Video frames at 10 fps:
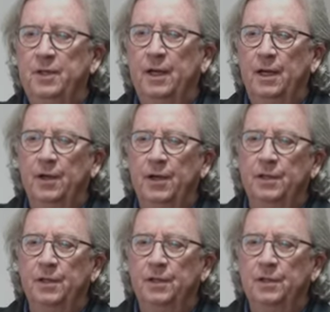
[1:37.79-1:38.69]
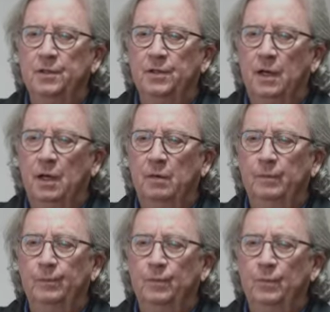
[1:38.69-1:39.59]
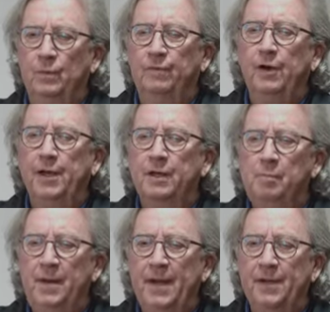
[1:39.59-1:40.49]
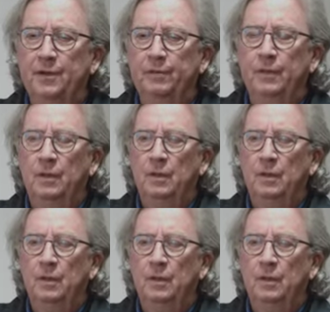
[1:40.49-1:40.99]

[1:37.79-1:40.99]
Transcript: area are very competitive